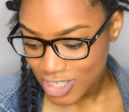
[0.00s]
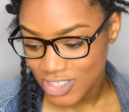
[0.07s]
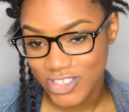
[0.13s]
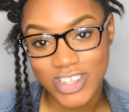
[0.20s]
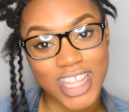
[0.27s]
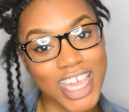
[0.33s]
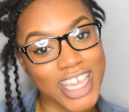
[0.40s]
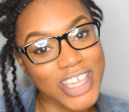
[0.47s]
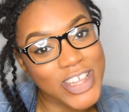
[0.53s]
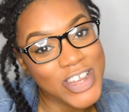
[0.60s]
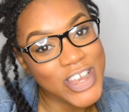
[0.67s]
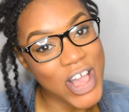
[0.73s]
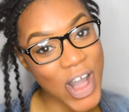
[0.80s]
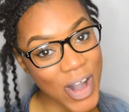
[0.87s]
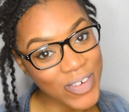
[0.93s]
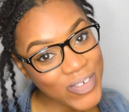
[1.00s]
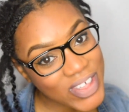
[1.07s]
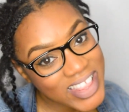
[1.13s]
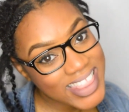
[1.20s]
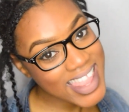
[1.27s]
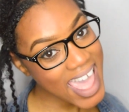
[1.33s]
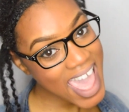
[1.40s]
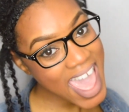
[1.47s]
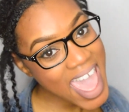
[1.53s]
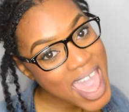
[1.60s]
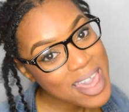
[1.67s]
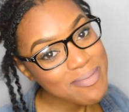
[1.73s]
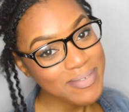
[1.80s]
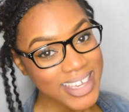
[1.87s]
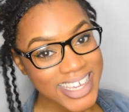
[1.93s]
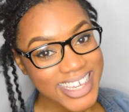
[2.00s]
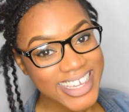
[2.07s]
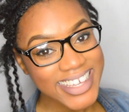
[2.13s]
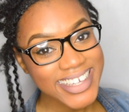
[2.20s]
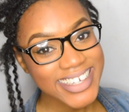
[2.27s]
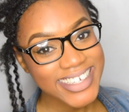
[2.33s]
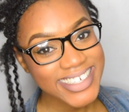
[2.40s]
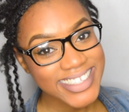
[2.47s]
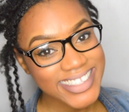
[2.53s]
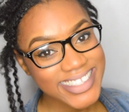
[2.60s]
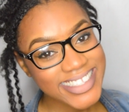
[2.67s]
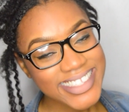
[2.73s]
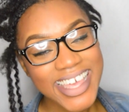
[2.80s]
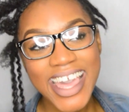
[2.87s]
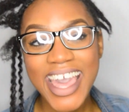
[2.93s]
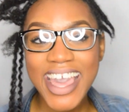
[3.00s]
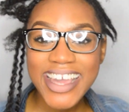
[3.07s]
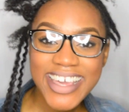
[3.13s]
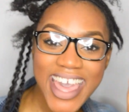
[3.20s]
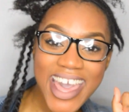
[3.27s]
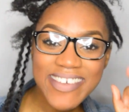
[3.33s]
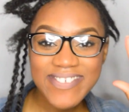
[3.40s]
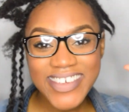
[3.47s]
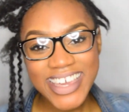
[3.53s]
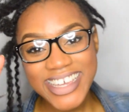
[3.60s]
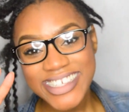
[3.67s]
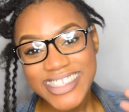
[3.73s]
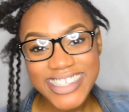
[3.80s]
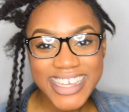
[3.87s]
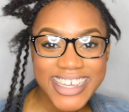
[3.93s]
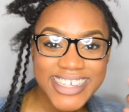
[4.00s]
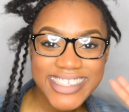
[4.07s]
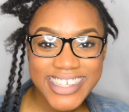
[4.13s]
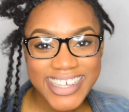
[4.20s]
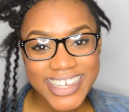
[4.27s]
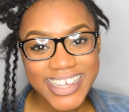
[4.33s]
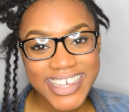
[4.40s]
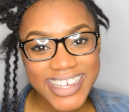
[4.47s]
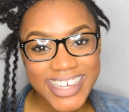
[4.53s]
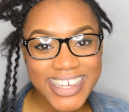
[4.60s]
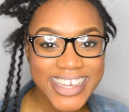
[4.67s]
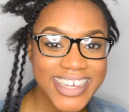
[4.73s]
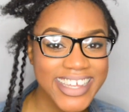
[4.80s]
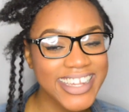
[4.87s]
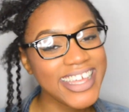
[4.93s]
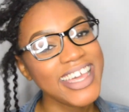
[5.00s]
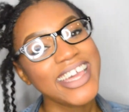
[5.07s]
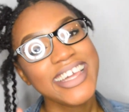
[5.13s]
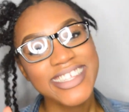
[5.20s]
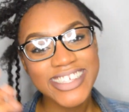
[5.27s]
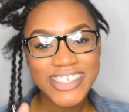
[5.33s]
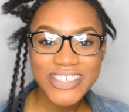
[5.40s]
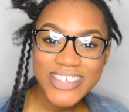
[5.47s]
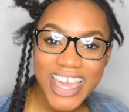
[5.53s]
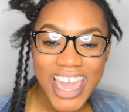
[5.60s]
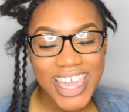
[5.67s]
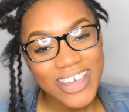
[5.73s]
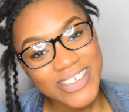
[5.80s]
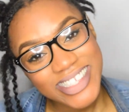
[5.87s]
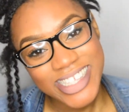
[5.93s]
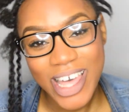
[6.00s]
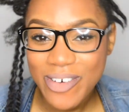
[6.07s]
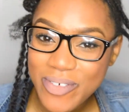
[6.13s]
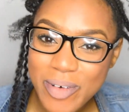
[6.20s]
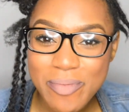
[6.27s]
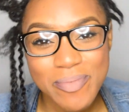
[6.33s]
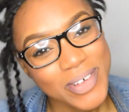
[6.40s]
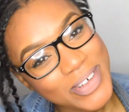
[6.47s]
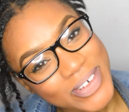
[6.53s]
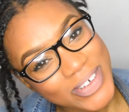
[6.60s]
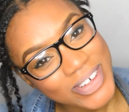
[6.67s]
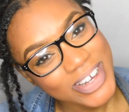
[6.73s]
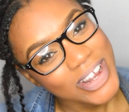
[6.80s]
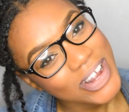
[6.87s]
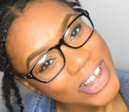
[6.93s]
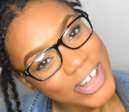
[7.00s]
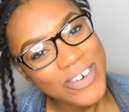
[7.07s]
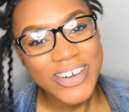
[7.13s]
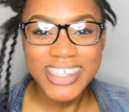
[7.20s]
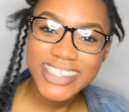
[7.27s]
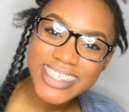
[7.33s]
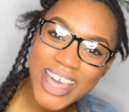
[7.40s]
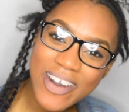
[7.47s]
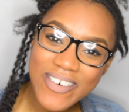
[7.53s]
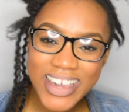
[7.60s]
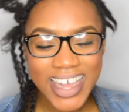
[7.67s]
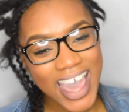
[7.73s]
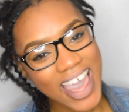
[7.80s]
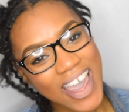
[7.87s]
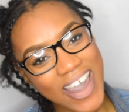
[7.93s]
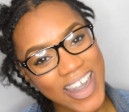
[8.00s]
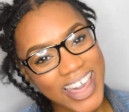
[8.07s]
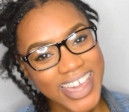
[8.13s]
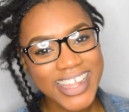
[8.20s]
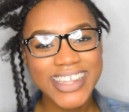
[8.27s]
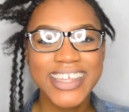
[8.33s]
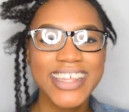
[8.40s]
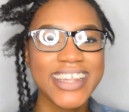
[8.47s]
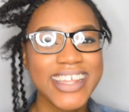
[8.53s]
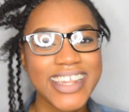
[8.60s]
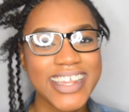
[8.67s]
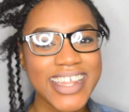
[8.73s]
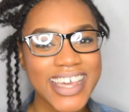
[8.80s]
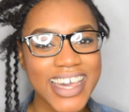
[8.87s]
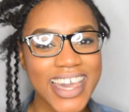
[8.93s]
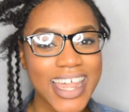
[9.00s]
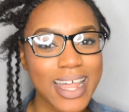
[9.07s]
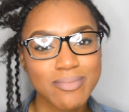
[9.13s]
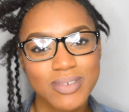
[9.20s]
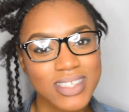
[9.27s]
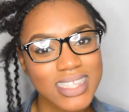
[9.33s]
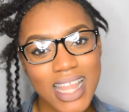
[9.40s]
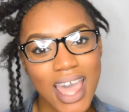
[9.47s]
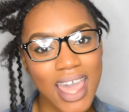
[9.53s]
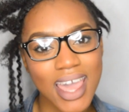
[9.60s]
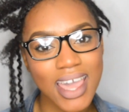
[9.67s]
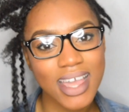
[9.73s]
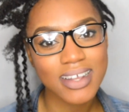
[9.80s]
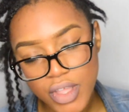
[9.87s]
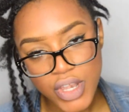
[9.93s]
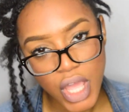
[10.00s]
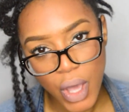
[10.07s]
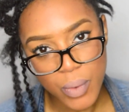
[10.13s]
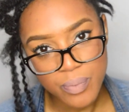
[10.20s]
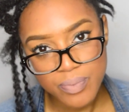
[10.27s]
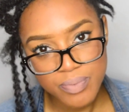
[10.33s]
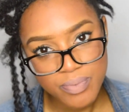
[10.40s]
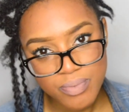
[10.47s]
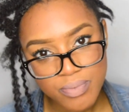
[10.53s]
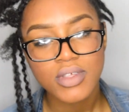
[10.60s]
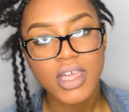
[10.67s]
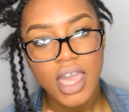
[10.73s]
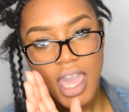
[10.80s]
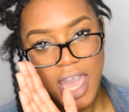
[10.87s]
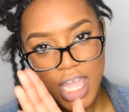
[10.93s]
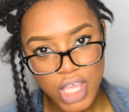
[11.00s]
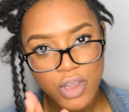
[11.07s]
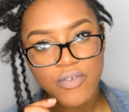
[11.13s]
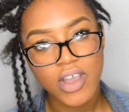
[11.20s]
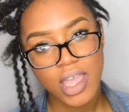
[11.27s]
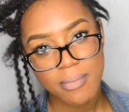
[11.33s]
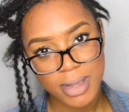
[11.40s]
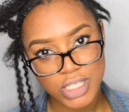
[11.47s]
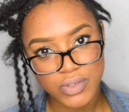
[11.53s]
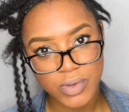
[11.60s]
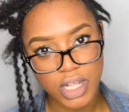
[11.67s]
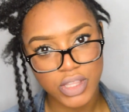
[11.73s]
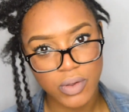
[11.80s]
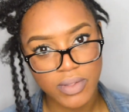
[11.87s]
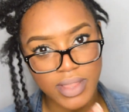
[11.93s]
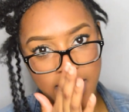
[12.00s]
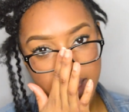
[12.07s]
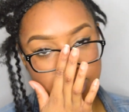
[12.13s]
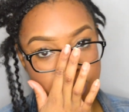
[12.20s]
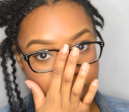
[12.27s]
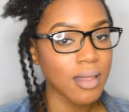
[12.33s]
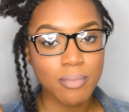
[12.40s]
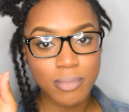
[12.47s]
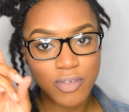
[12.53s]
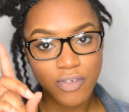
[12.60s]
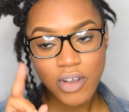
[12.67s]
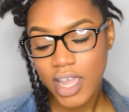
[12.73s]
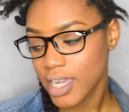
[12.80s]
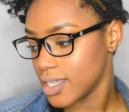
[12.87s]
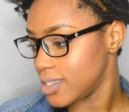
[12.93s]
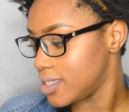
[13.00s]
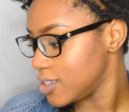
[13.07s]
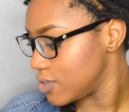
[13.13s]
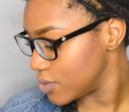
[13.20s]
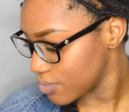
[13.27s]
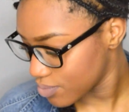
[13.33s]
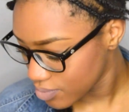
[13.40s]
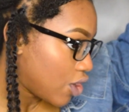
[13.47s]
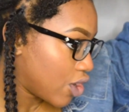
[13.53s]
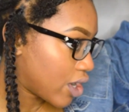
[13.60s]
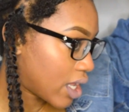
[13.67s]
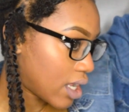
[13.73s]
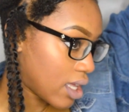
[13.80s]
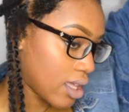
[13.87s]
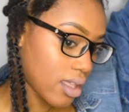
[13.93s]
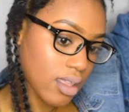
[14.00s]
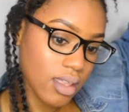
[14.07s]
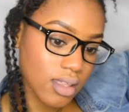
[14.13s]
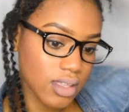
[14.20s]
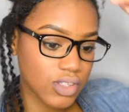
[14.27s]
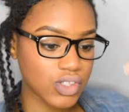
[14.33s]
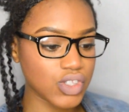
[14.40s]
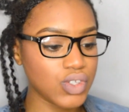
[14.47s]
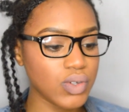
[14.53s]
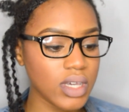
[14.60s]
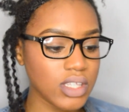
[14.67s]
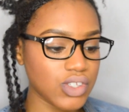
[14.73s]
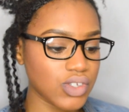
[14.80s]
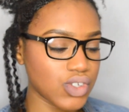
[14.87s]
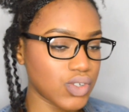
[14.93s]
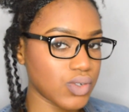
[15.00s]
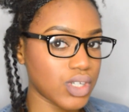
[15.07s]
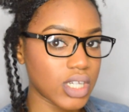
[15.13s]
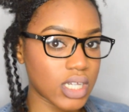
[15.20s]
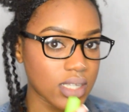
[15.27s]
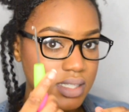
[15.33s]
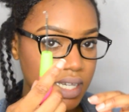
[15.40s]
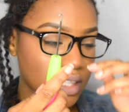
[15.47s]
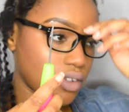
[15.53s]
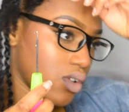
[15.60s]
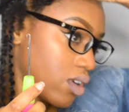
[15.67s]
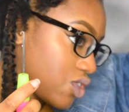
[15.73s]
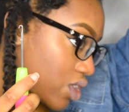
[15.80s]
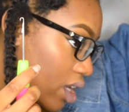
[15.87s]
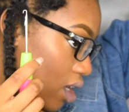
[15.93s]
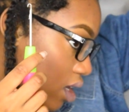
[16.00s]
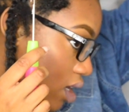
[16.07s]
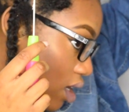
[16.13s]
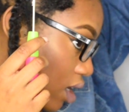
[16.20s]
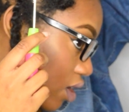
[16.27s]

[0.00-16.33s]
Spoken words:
So like, you know what that means. Cuffing season. Did you get yourself a boo, girl? What's going on? Da, da, da, da, da. And I'm just like, no. And you very much well know that. Before I continue, you're going to do as usual. You're going to take the crochet hook.